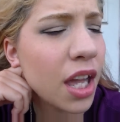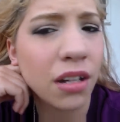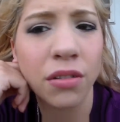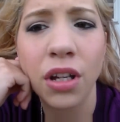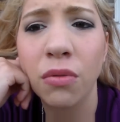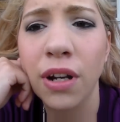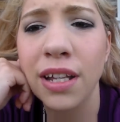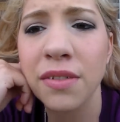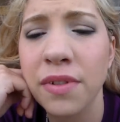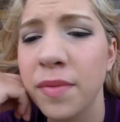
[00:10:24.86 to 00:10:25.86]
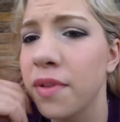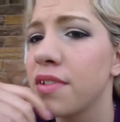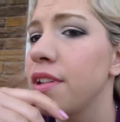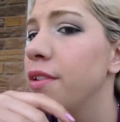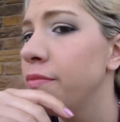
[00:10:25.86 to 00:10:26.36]
don't know what else we're
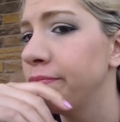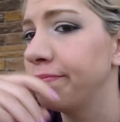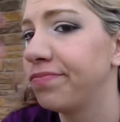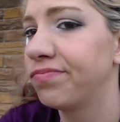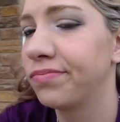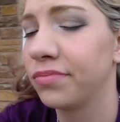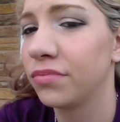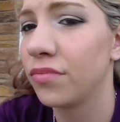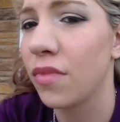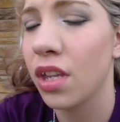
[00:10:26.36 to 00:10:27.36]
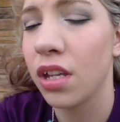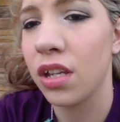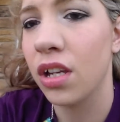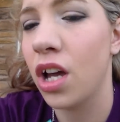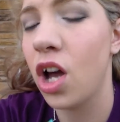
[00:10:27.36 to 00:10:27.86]
supposed to do.
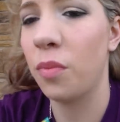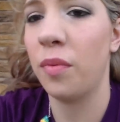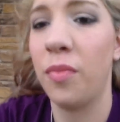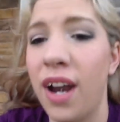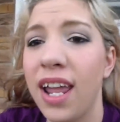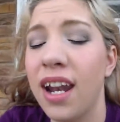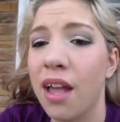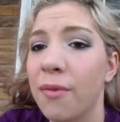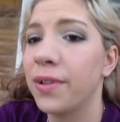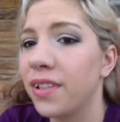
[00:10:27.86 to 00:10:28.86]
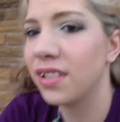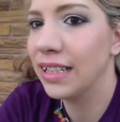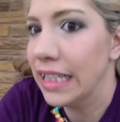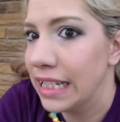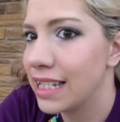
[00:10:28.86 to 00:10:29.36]
Hope and pray, and I will
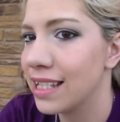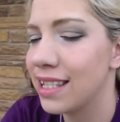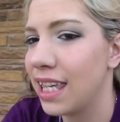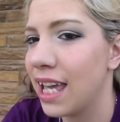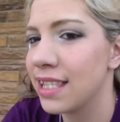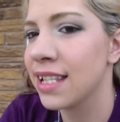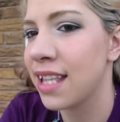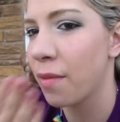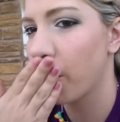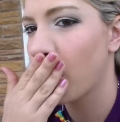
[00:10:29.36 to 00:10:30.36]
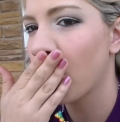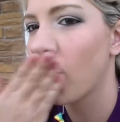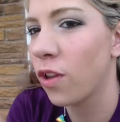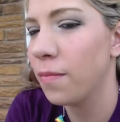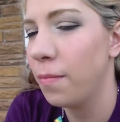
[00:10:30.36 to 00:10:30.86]
see you guys next time.
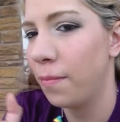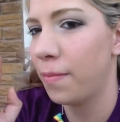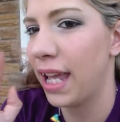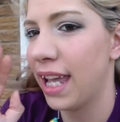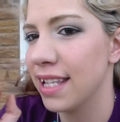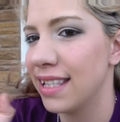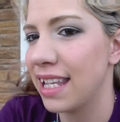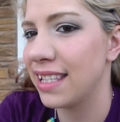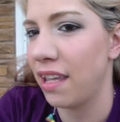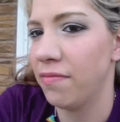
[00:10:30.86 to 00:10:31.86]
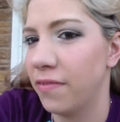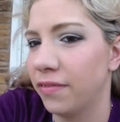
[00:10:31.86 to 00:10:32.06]
Bye, guys. Stay safe.